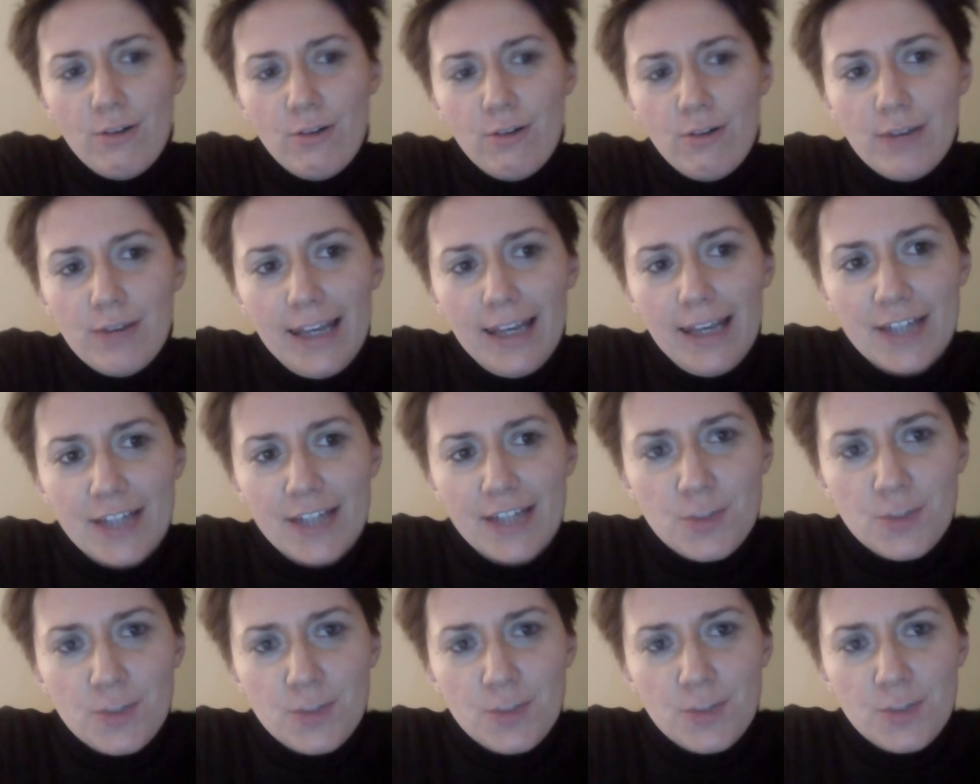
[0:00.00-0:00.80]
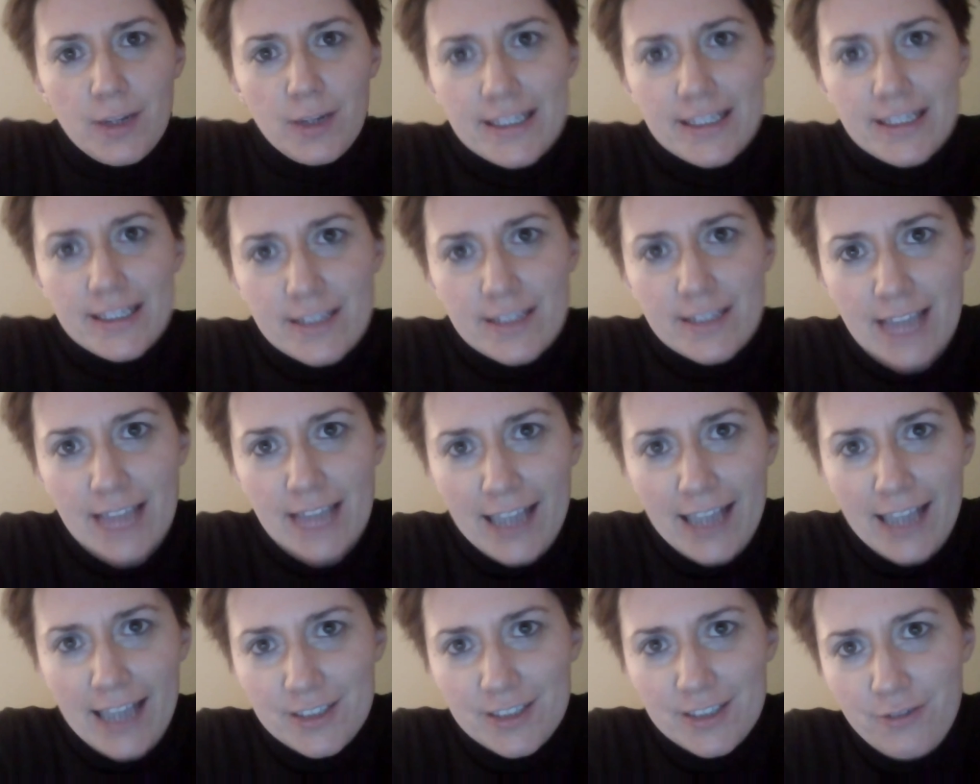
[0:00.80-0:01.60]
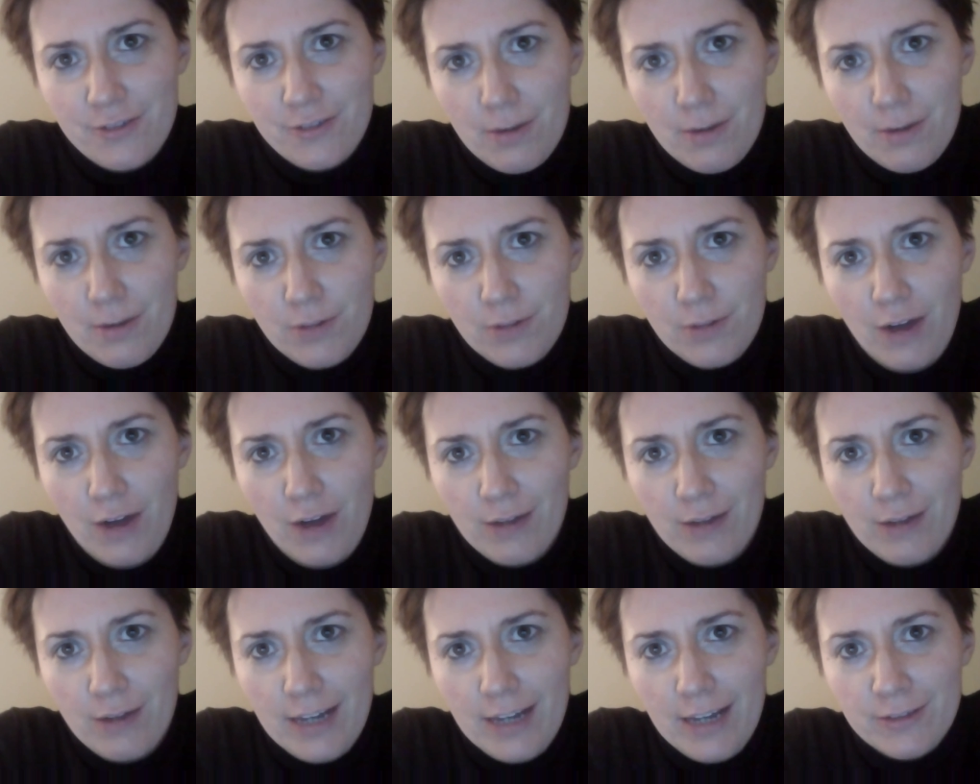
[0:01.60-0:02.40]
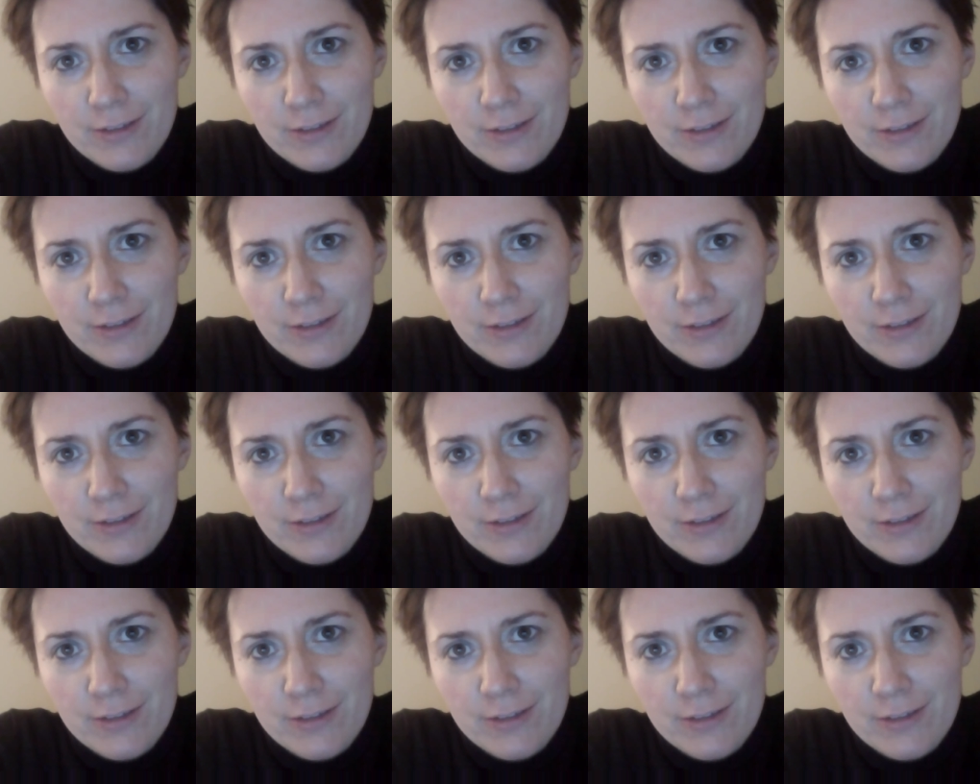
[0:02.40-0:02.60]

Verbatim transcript: legible is the text from ground level?